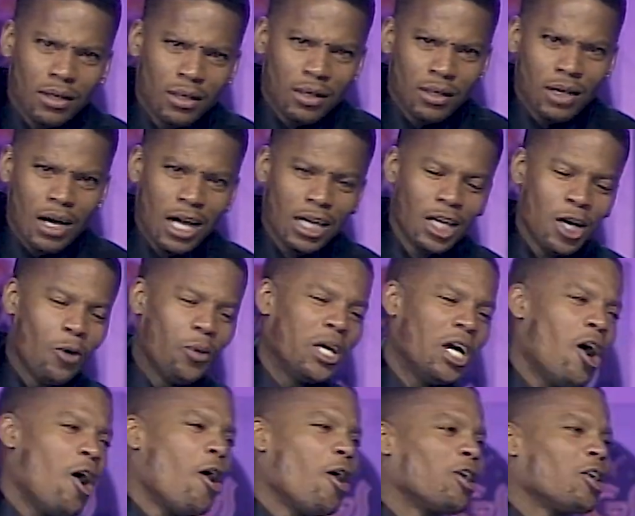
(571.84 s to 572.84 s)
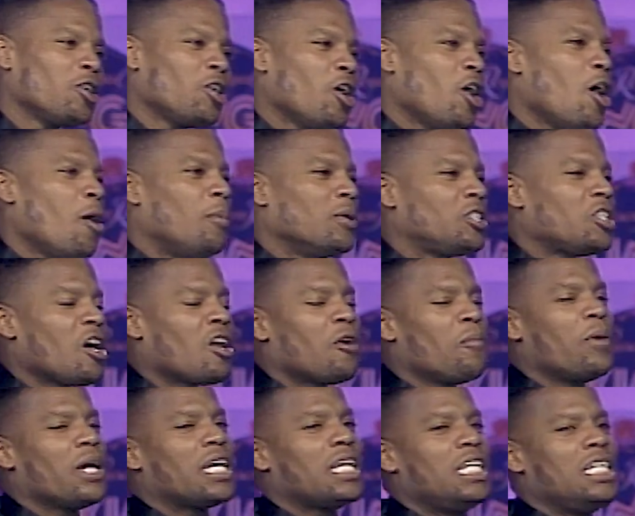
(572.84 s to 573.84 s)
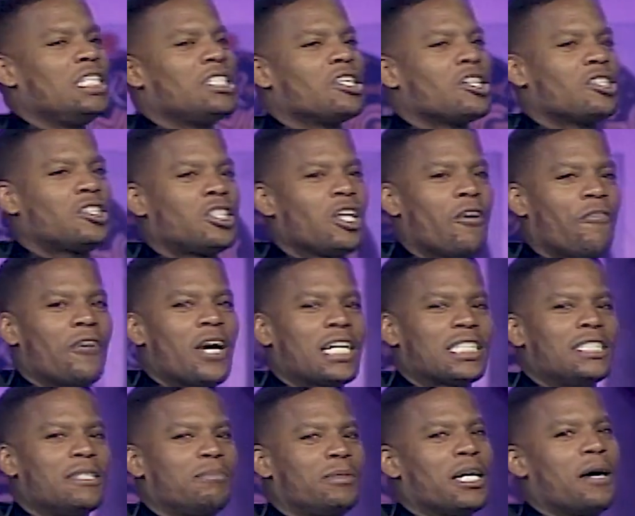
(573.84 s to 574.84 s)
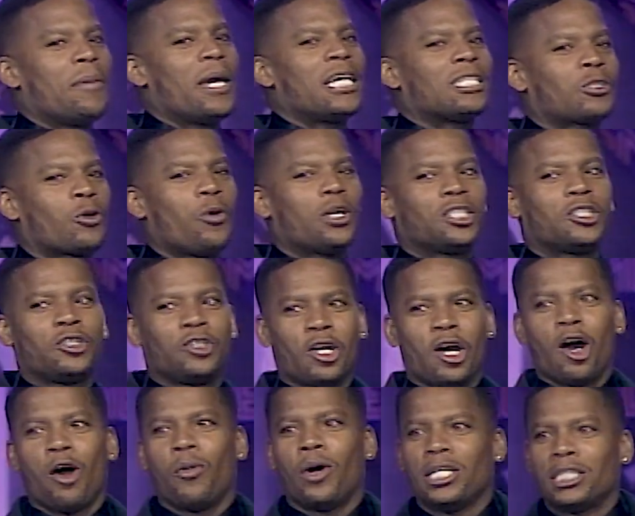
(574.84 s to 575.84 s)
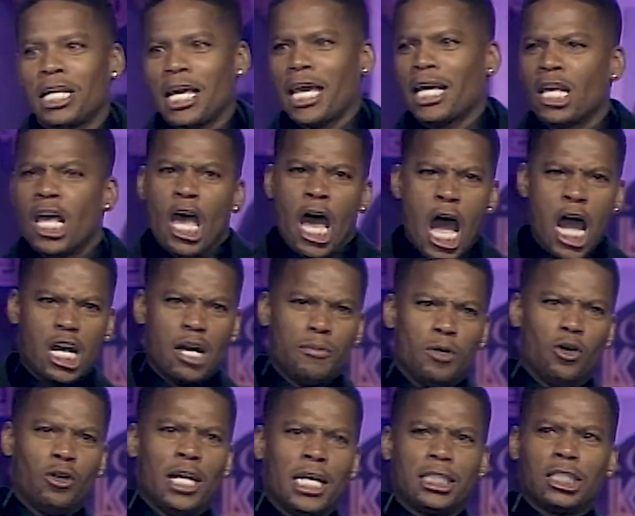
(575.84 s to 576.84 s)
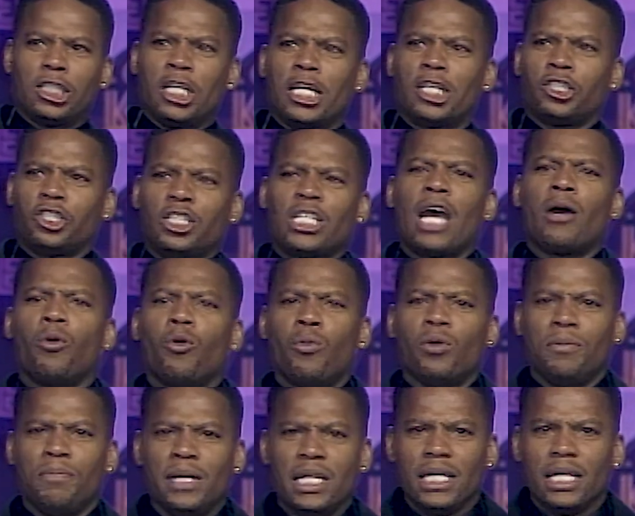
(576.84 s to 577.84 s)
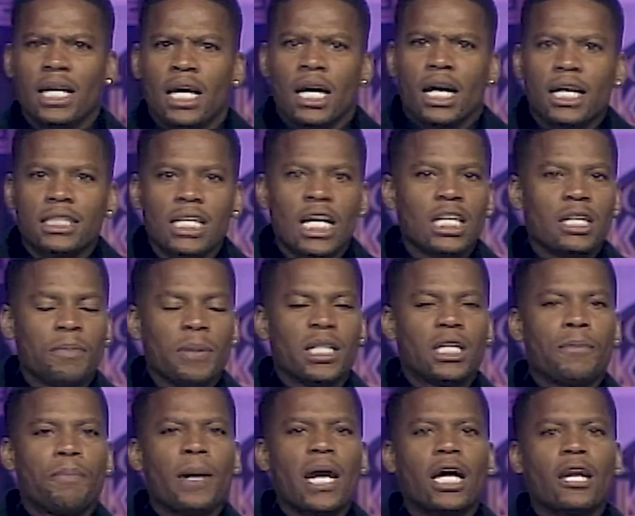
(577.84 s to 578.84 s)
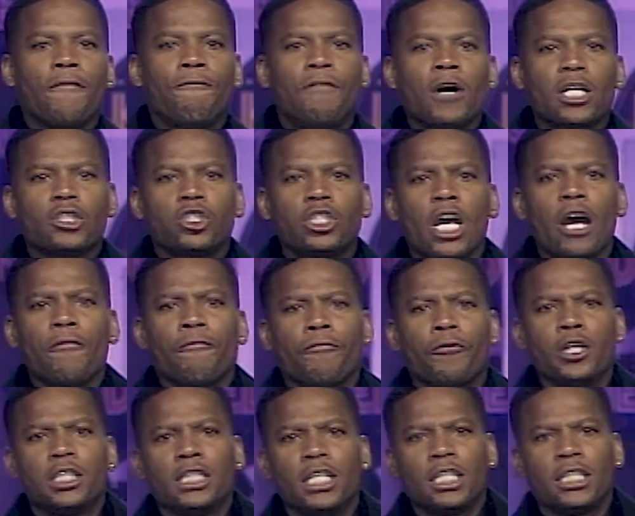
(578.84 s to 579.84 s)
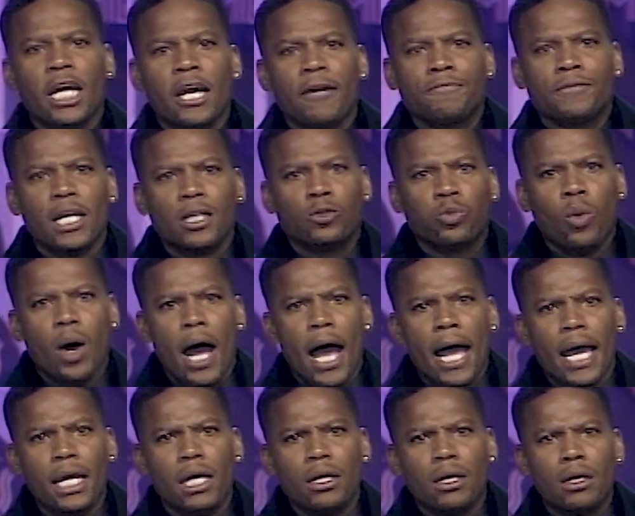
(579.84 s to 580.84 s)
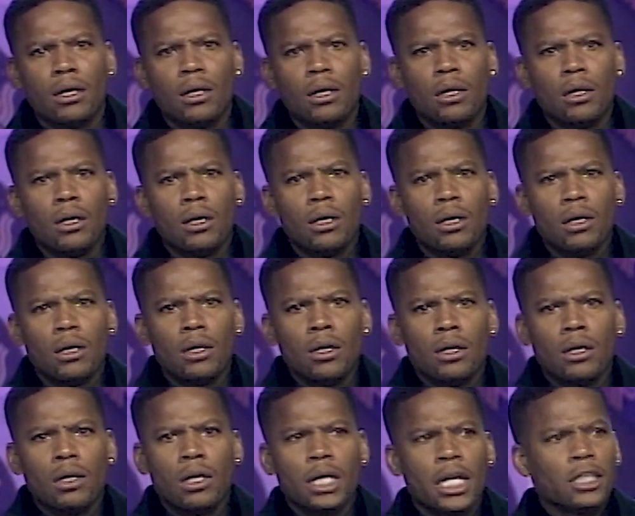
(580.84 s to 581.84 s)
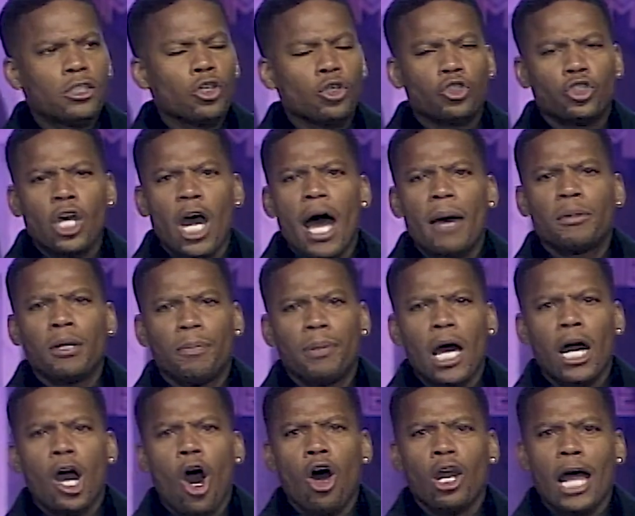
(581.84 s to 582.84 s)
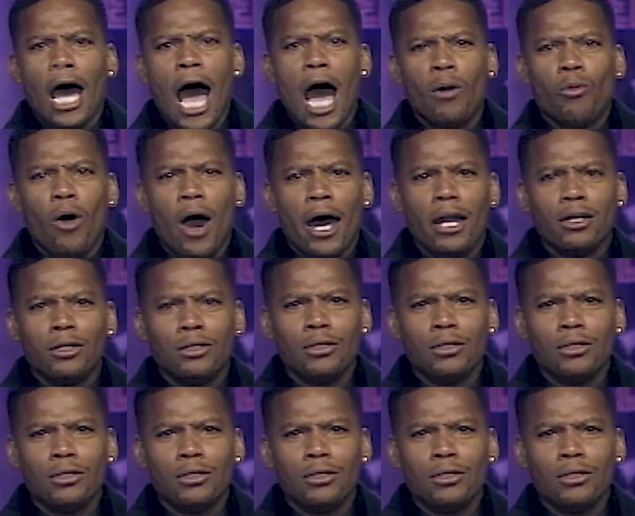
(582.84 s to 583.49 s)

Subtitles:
I know we hard on y'all, but y'all don't make it easy yourself asking dumbass questions y'all always ask. How come you don't like to take a shower with me? Because I hate to be at the back of the fucking shower freezing to death, that's why. It ain't your job to block all the hot water.